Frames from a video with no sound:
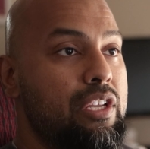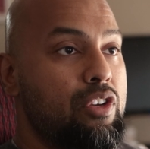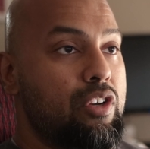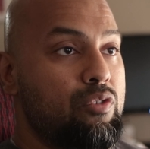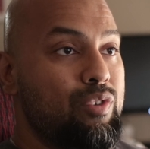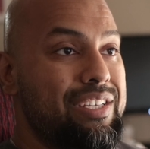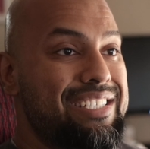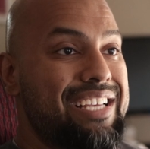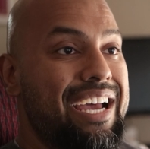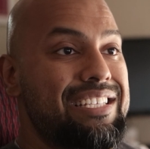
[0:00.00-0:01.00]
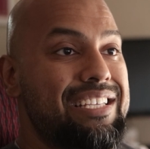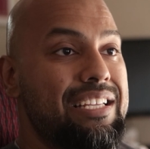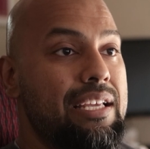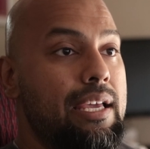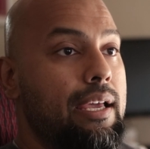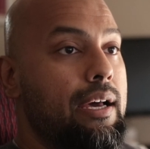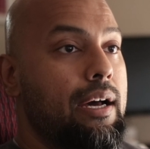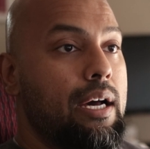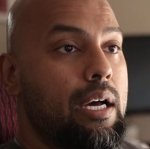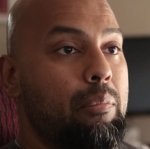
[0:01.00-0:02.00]
it. You can resize it
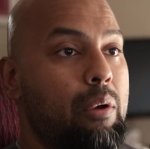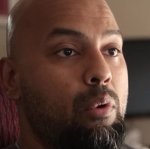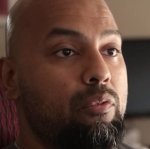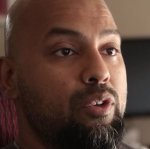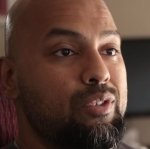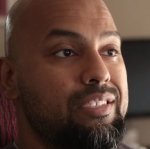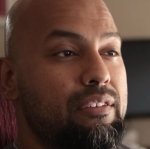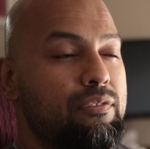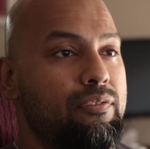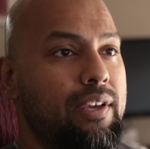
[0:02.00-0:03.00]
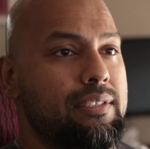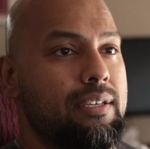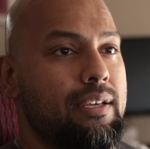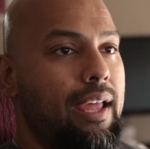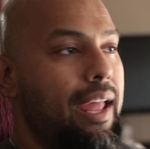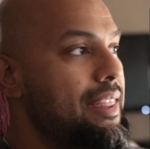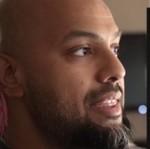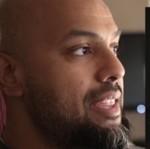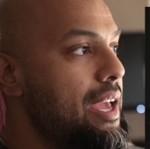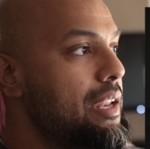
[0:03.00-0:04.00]
um, however you see fit.
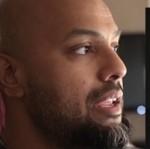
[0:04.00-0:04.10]
And then